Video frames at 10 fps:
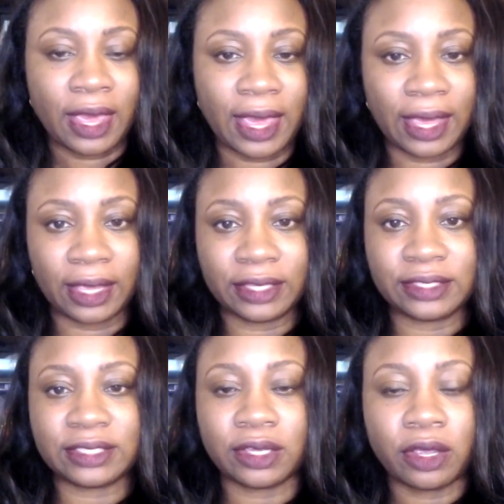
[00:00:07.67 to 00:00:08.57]

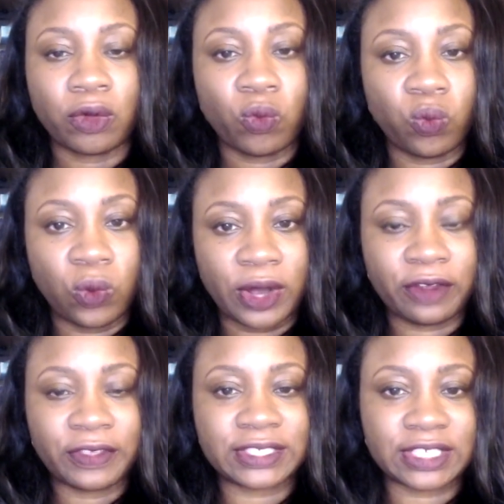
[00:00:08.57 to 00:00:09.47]
and one of
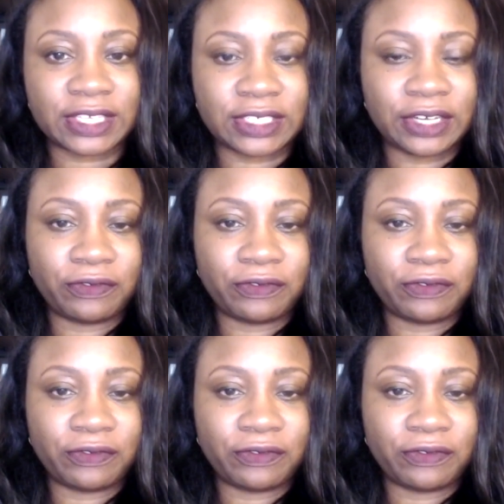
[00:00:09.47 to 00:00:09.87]
the 16